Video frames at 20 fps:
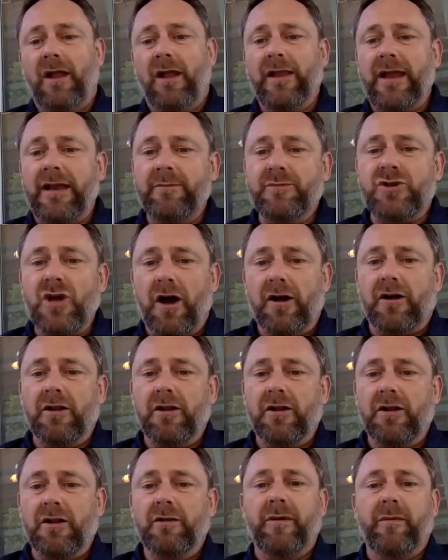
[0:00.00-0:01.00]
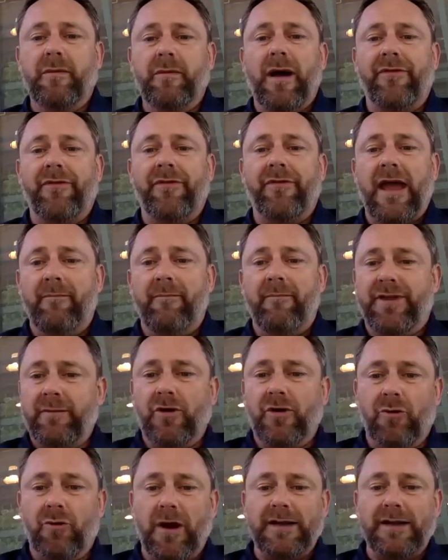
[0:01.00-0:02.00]
I'll let him talk a little bit about that, but
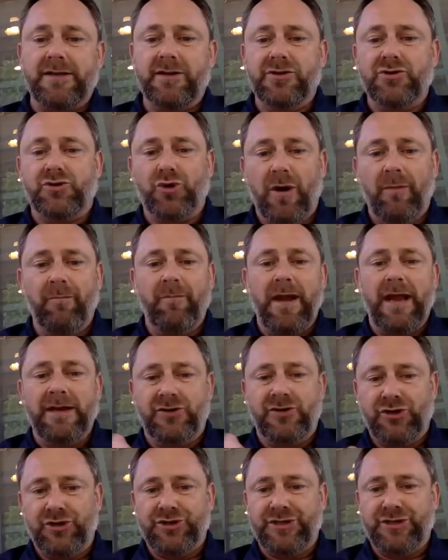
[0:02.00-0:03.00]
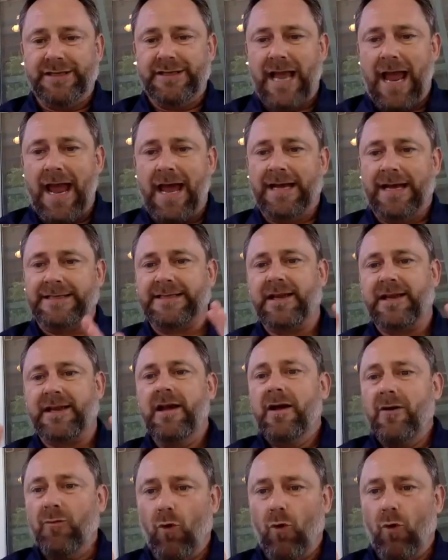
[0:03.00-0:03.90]
then we'll go right to the drum majors and ask